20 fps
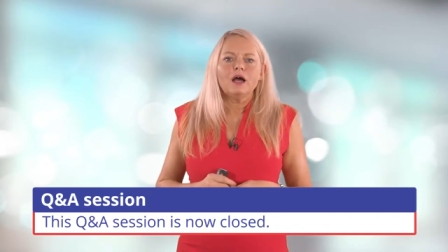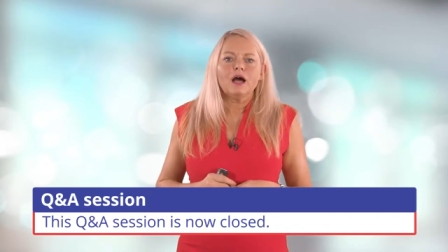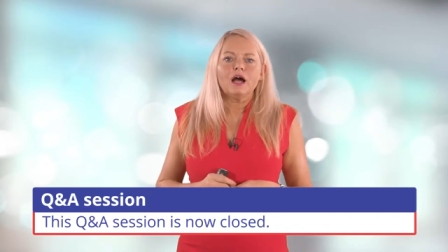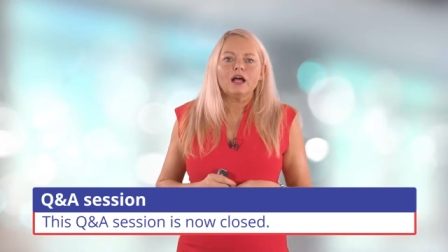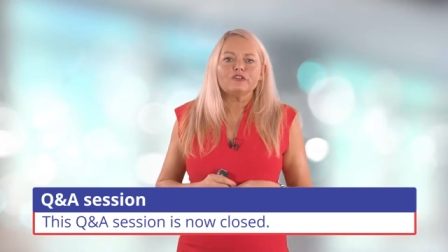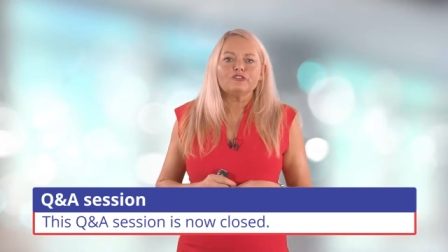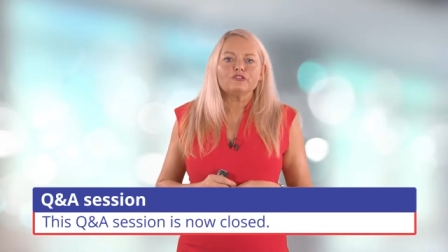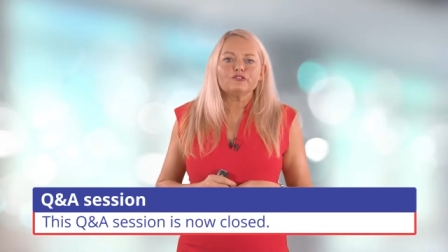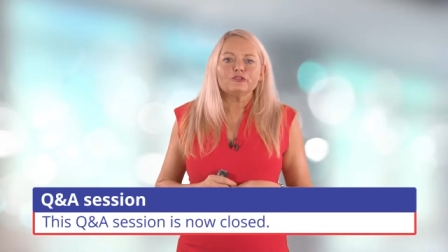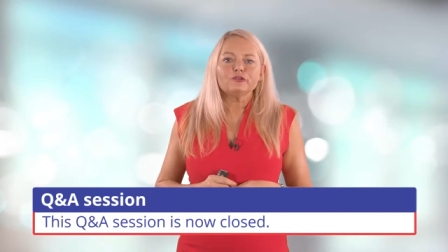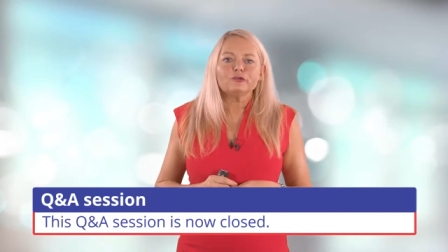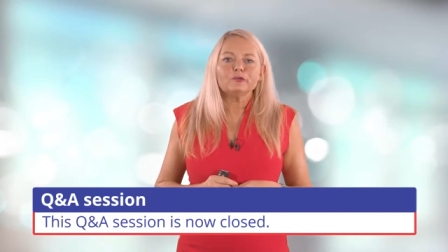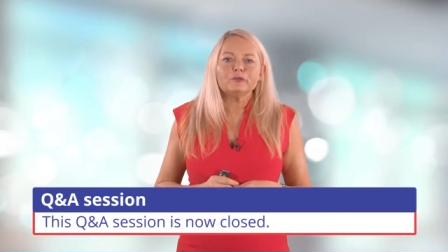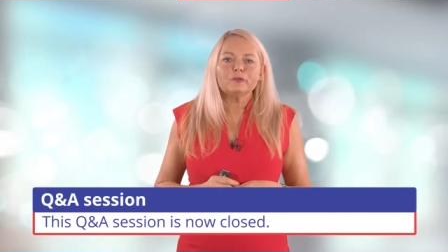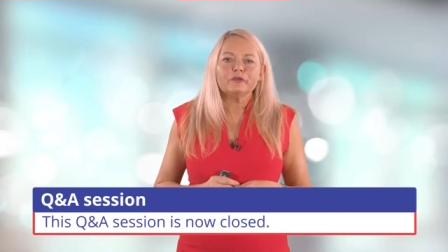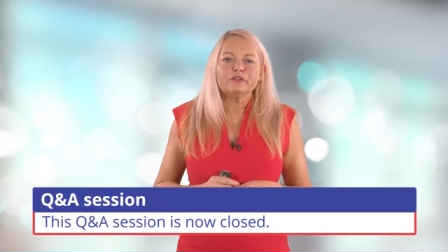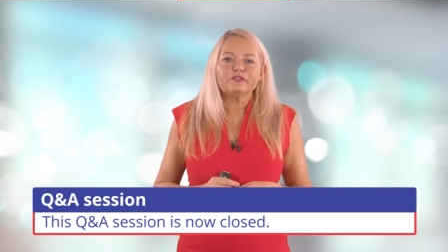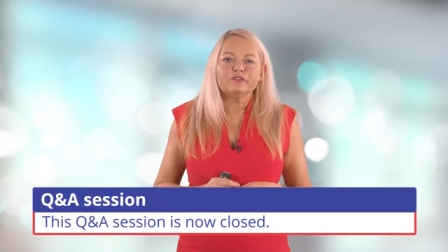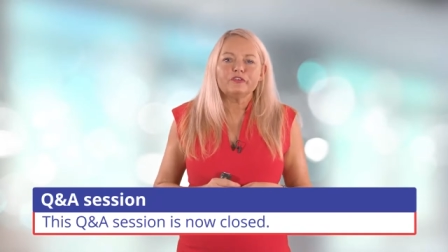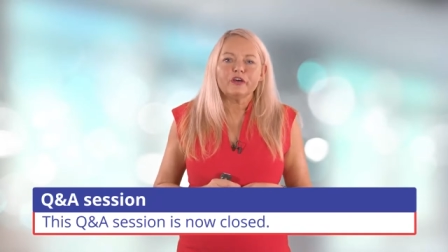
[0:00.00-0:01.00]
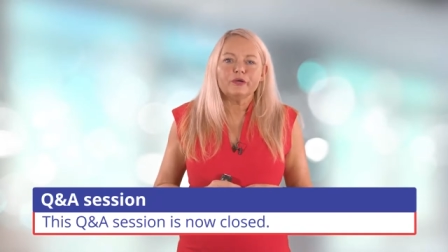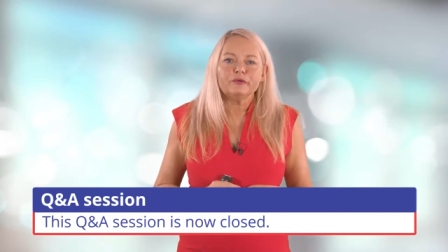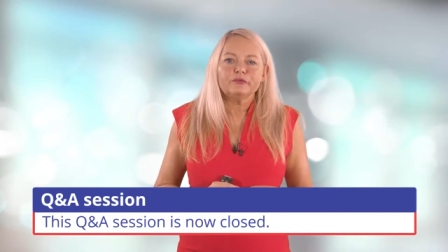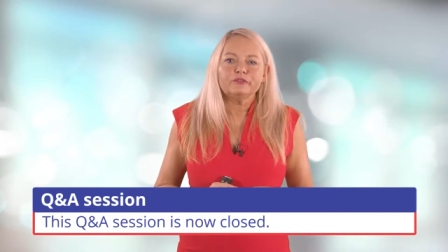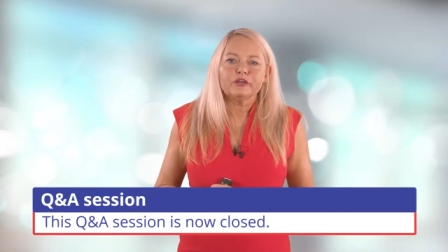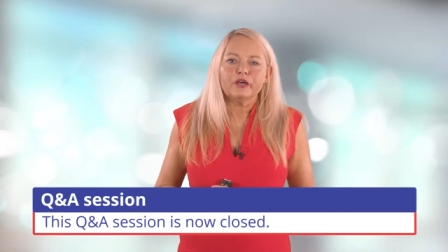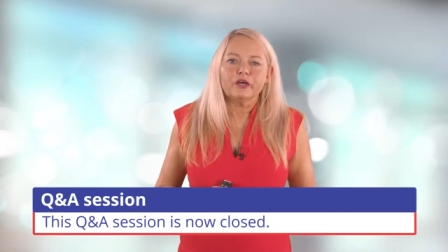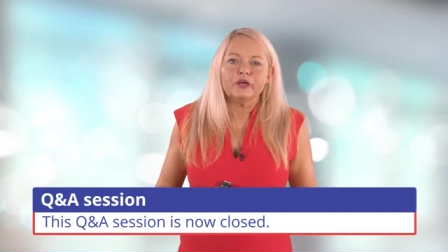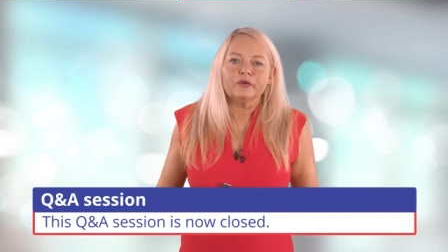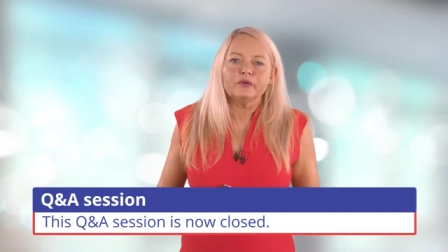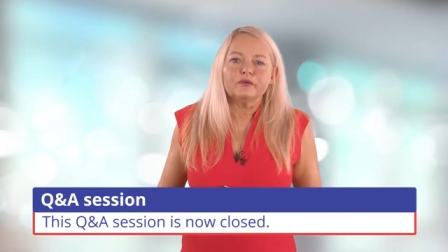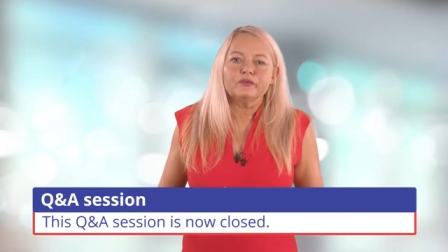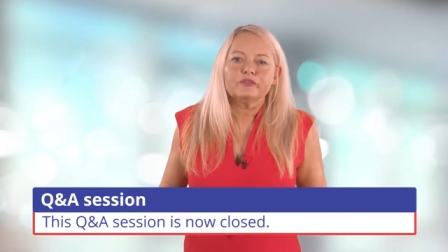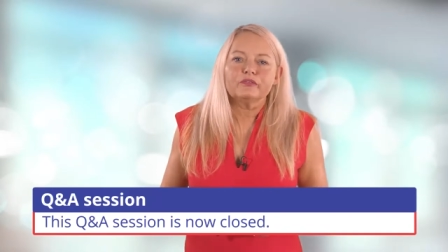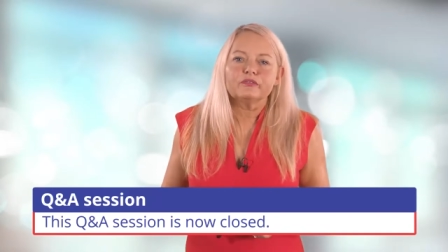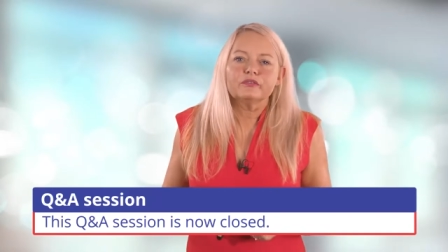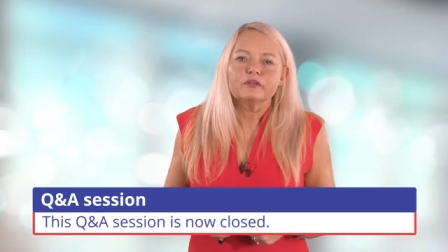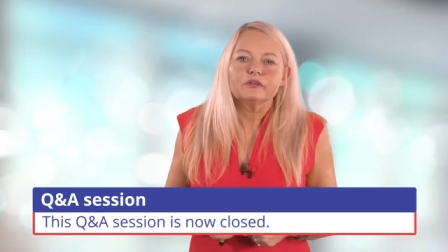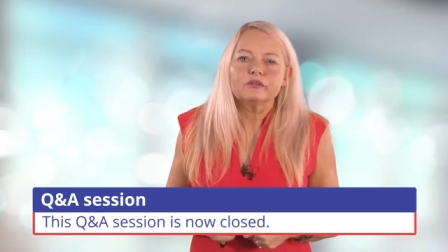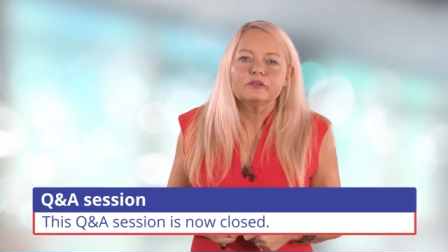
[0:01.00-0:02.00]
I struggle with
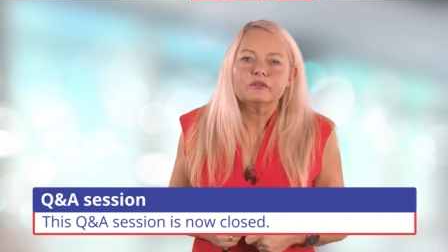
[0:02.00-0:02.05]
photos.